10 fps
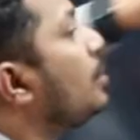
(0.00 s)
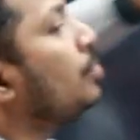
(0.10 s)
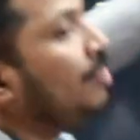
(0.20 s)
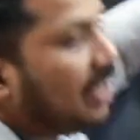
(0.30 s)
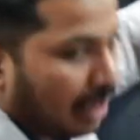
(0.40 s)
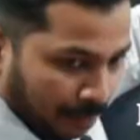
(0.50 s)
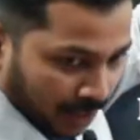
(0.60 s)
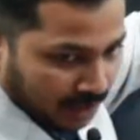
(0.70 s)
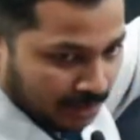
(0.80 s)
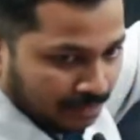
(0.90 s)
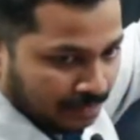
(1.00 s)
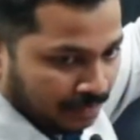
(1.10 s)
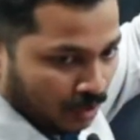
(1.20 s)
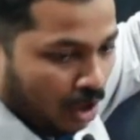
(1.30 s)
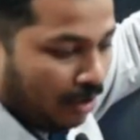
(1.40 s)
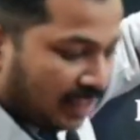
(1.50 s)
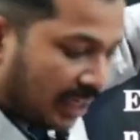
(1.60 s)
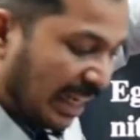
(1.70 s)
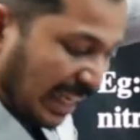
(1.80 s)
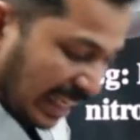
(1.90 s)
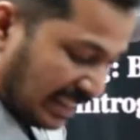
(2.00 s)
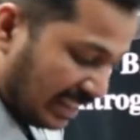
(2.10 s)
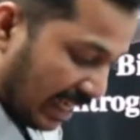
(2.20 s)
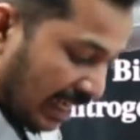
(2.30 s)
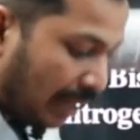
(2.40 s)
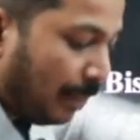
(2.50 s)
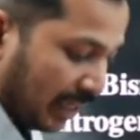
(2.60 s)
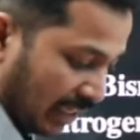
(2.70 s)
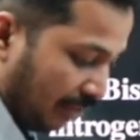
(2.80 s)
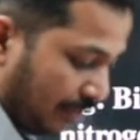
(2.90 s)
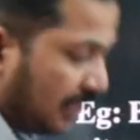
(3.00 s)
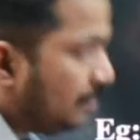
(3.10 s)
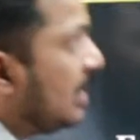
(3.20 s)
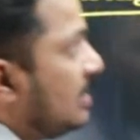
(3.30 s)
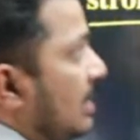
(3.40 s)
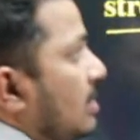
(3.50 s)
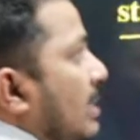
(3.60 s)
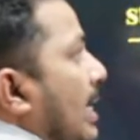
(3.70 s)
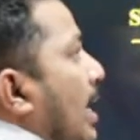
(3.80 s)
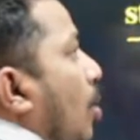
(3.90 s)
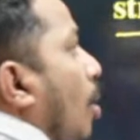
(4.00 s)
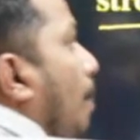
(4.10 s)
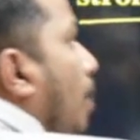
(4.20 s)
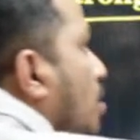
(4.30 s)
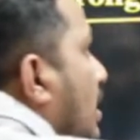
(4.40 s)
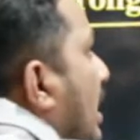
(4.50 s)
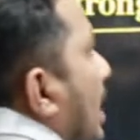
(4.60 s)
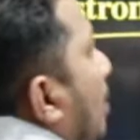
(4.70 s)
to weaker part of that external magnetic field. Since they are oppositely